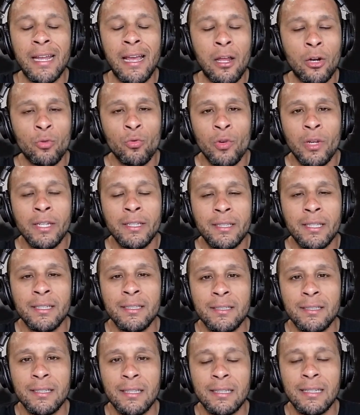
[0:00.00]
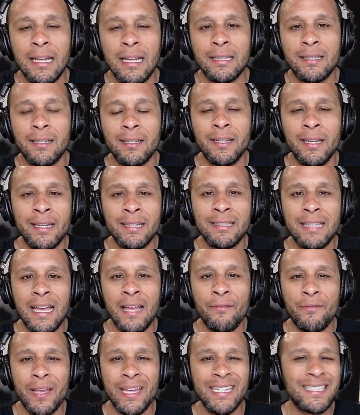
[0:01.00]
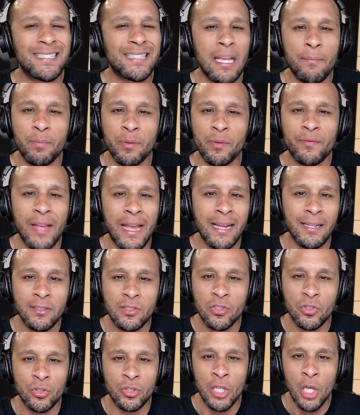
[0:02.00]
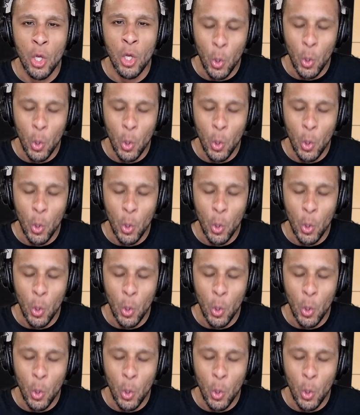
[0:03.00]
I don't really think that the Knicks have any type of answers